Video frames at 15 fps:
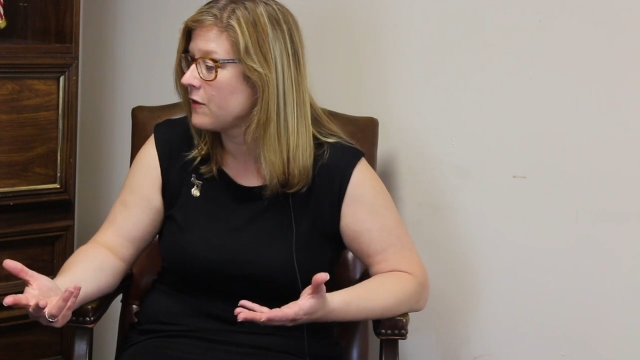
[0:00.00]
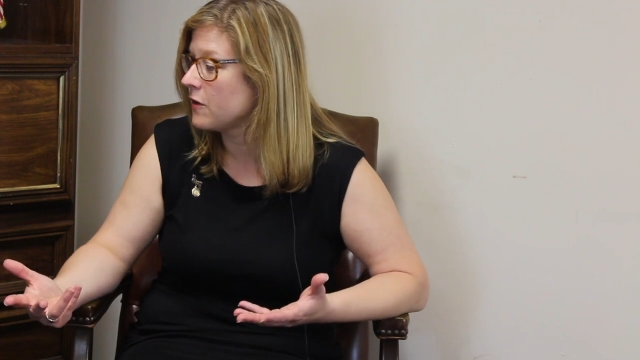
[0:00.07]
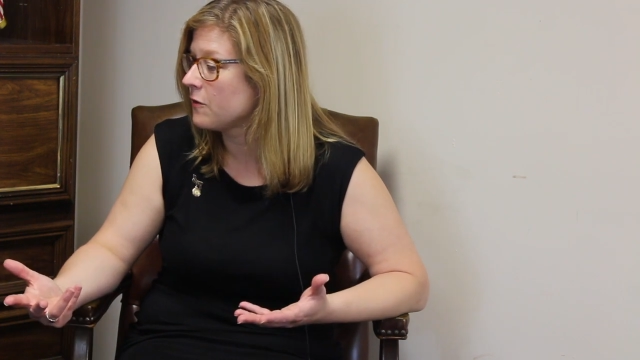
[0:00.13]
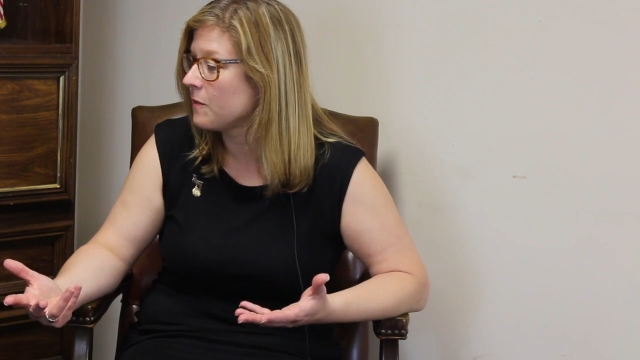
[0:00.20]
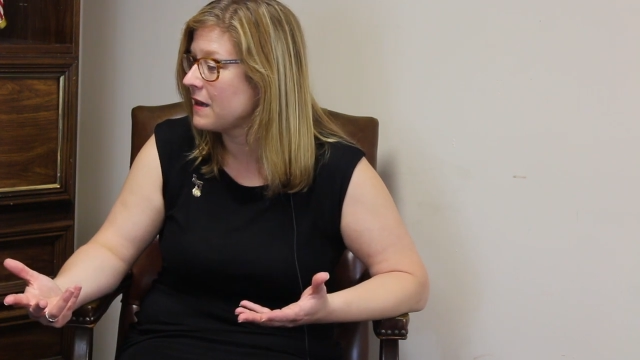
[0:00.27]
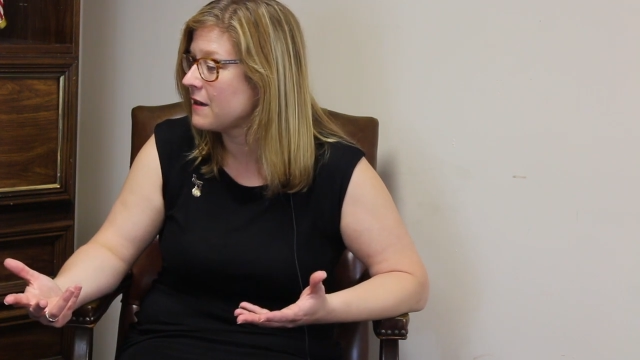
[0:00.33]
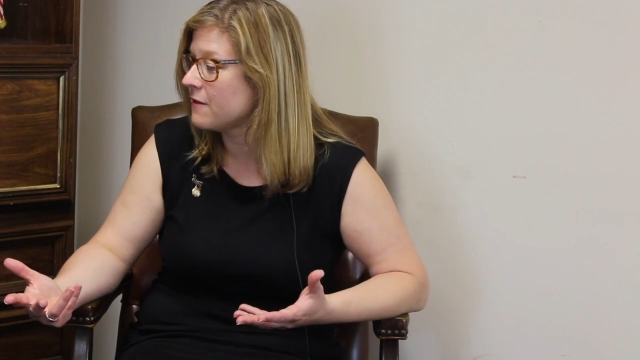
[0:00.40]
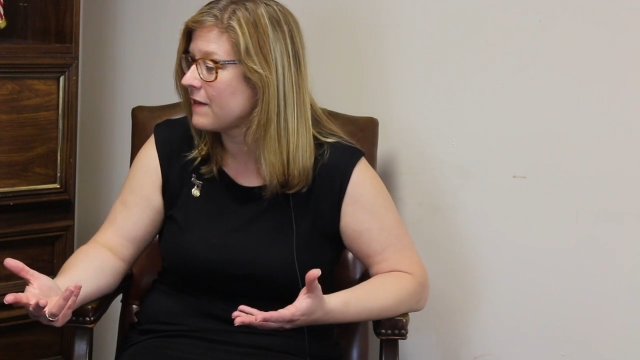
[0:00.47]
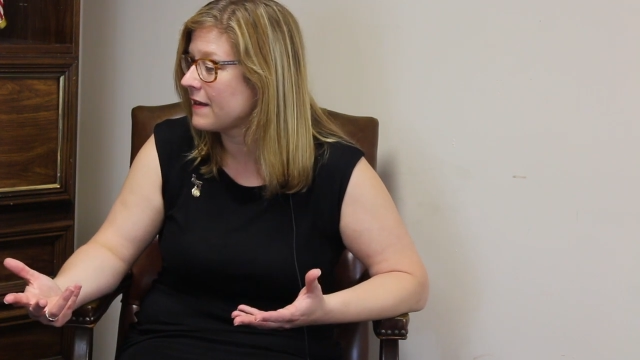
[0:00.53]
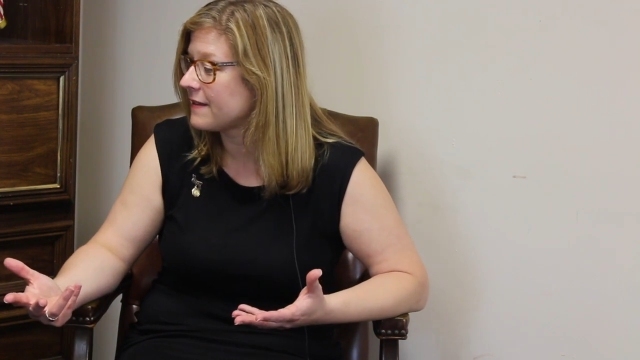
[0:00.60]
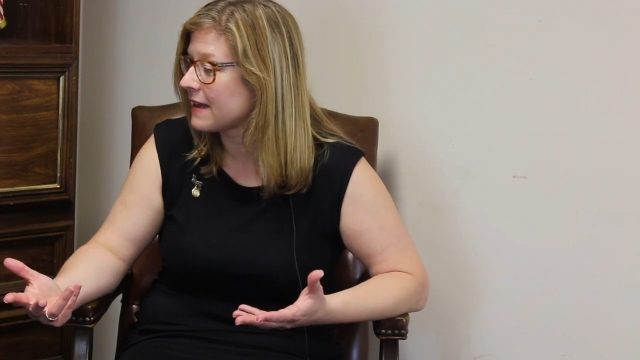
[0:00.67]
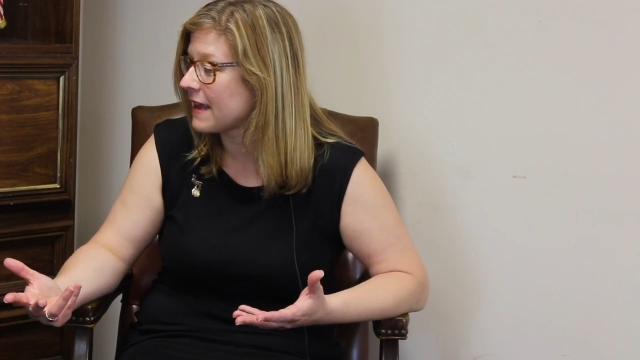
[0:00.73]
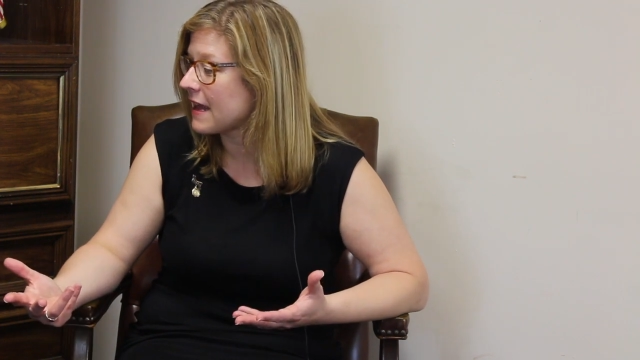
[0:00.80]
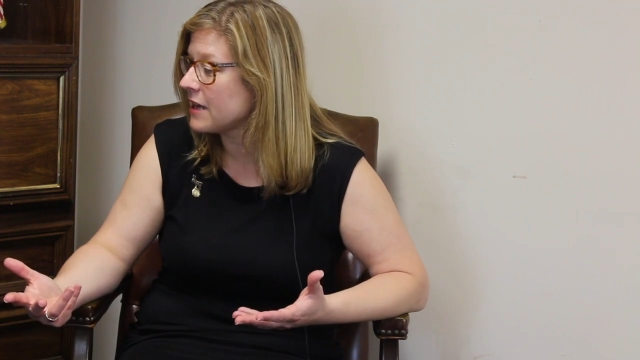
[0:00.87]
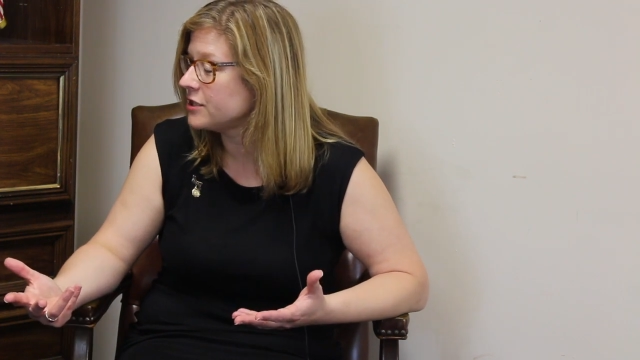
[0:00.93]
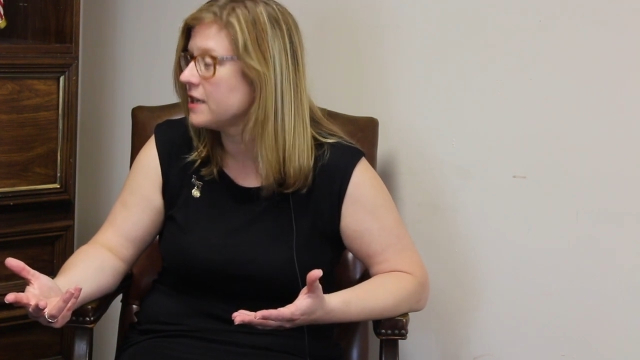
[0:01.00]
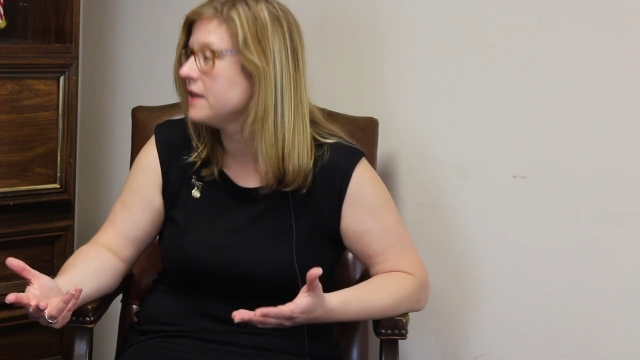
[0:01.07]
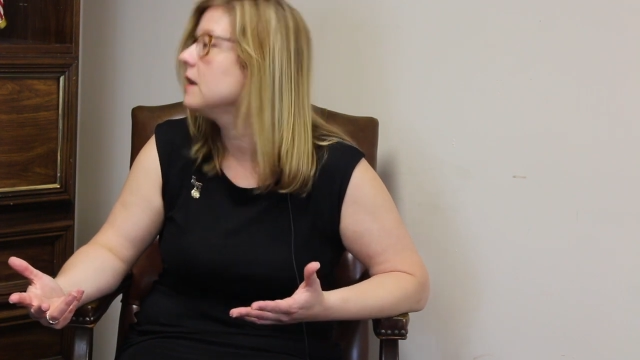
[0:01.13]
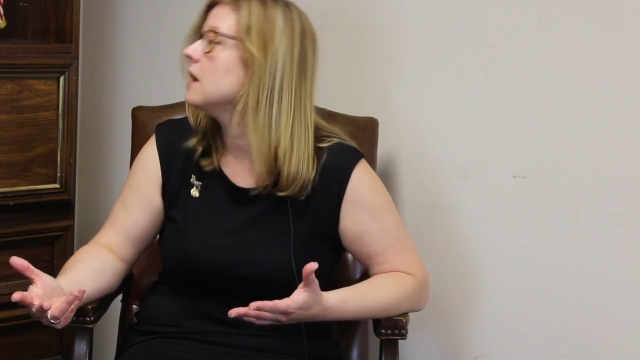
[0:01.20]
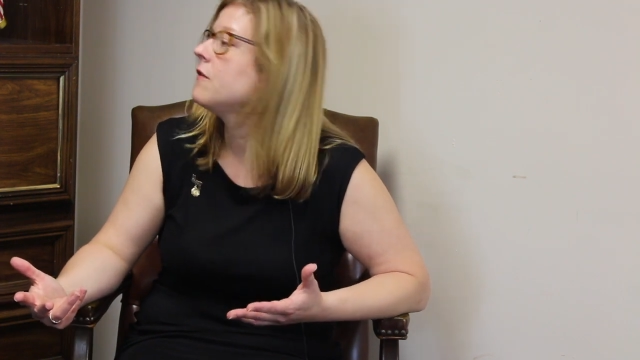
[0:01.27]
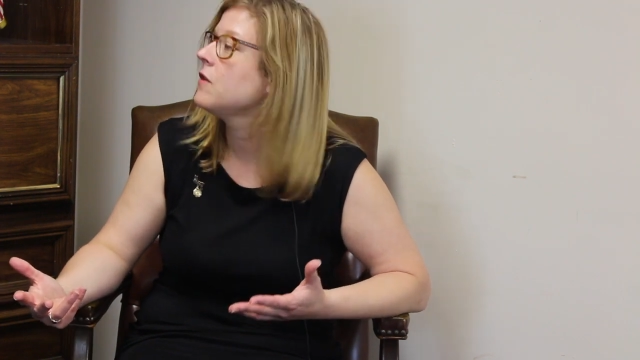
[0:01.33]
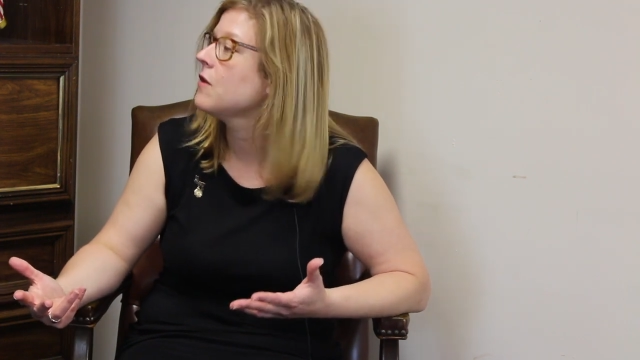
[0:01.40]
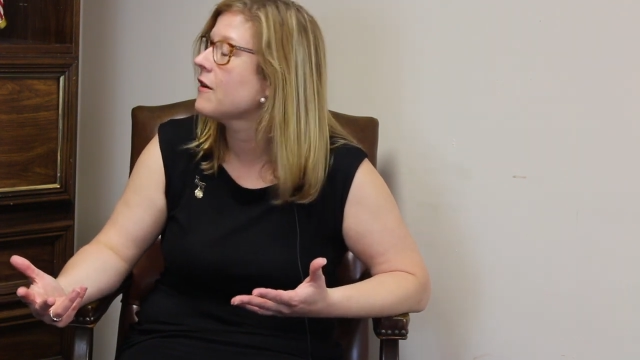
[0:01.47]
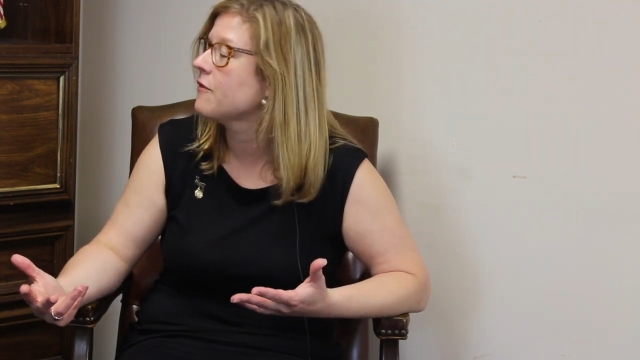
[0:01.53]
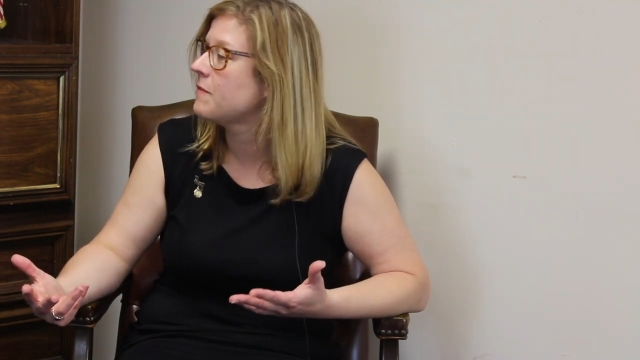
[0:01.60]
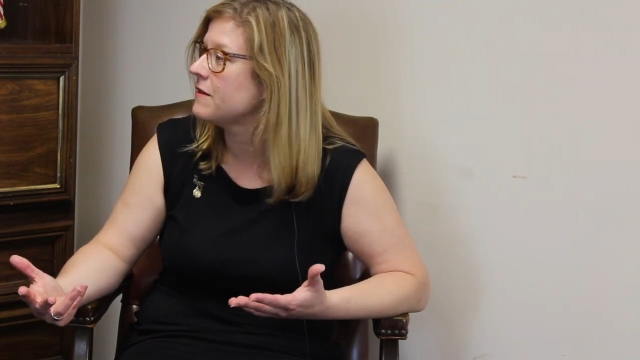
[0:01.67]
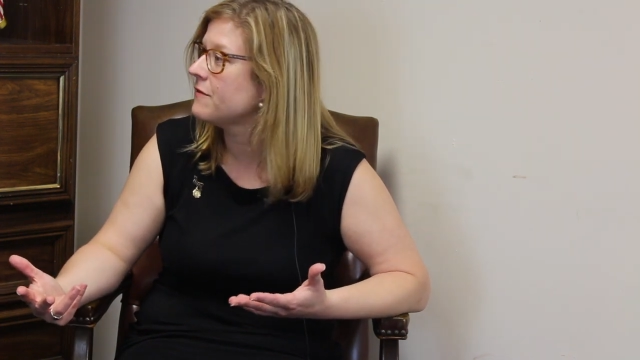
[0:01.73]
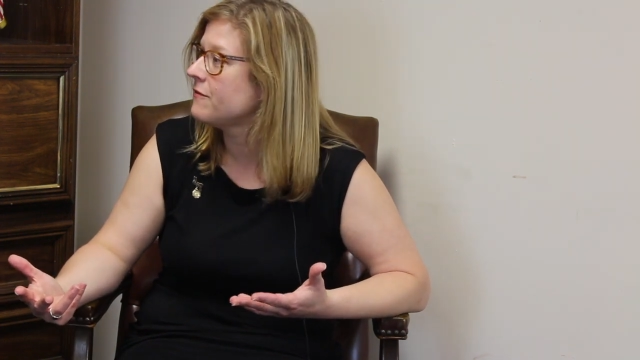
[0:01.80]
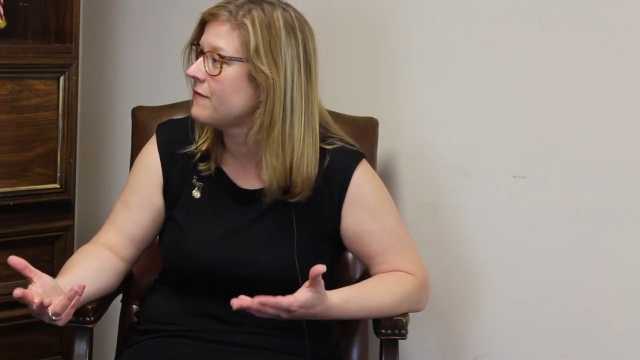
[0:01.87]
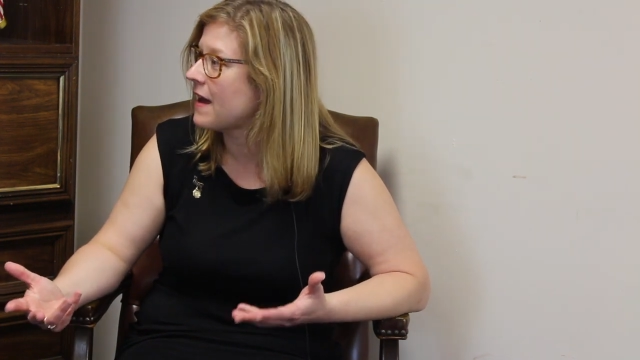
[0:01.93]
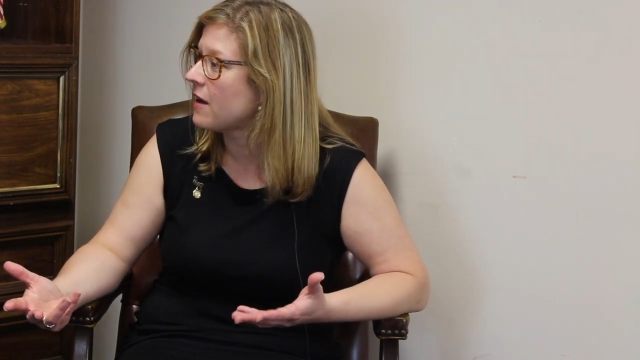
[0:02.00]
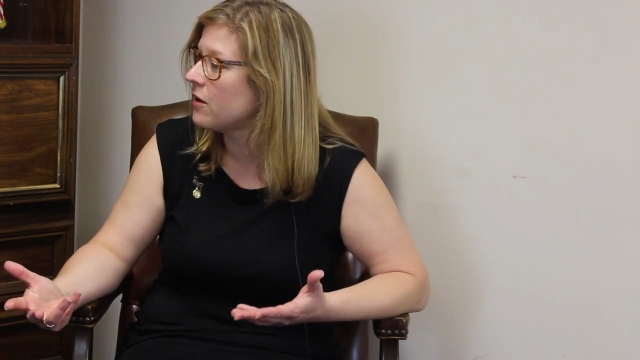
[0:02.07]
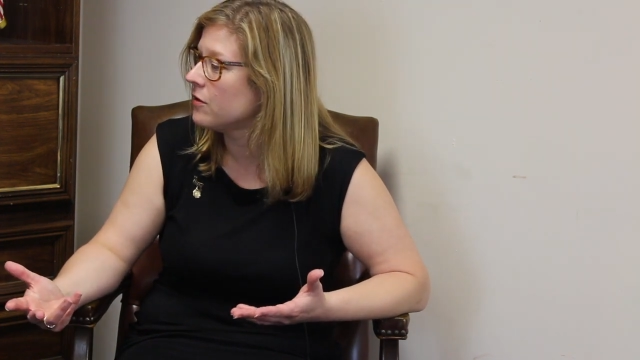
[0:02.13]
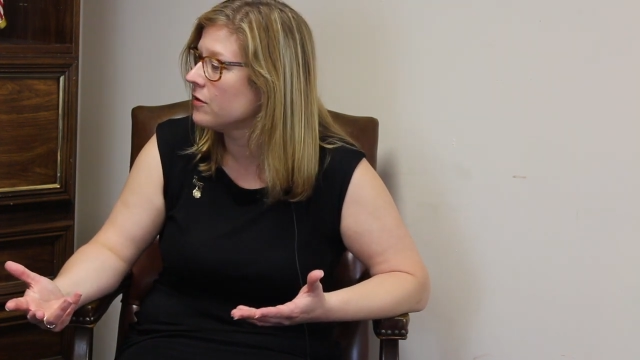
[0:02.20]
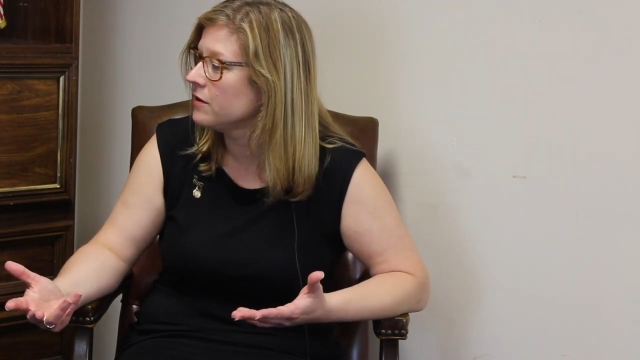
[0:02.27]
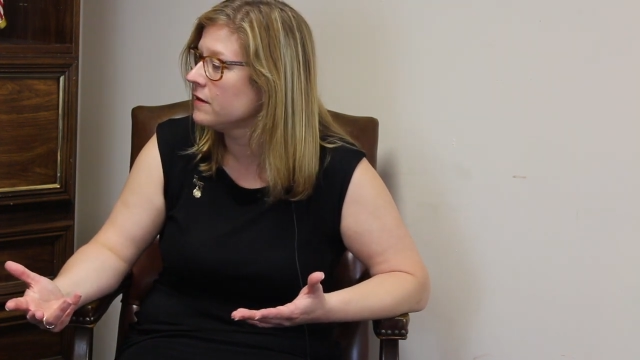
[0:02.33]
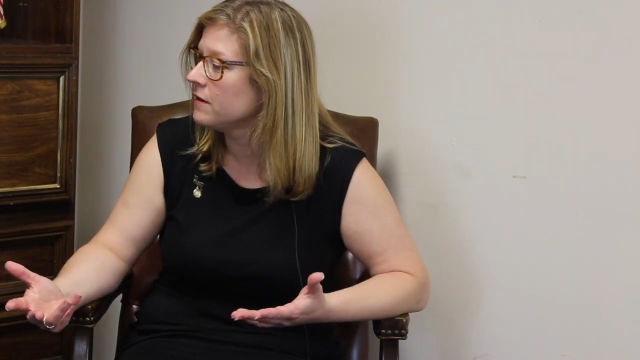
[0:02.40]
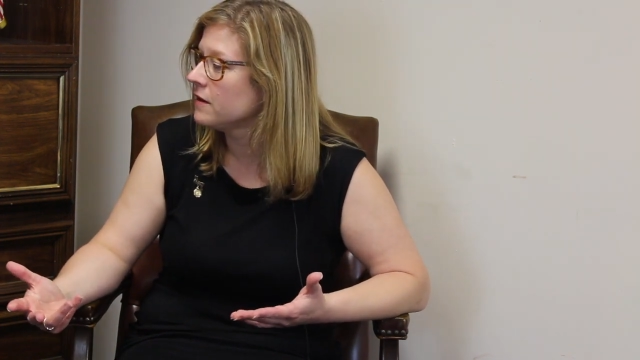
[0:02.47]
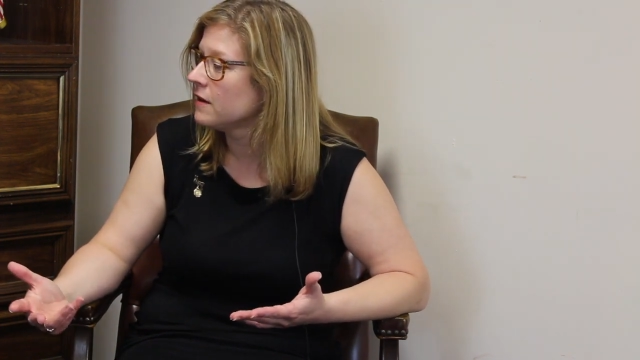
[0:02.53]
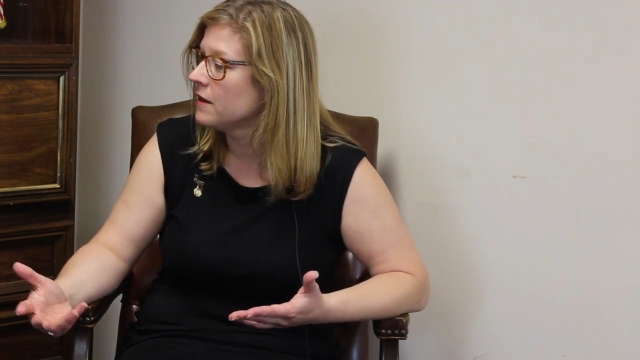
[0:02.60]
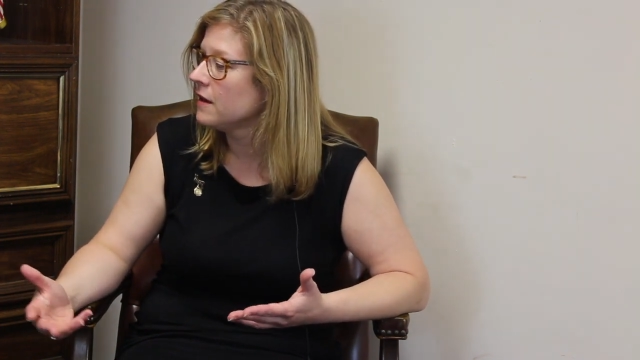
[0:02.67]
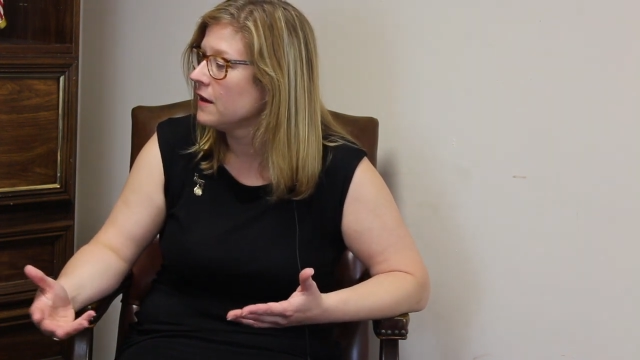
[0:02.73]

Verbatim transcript: if there's been an investigation, if you have been found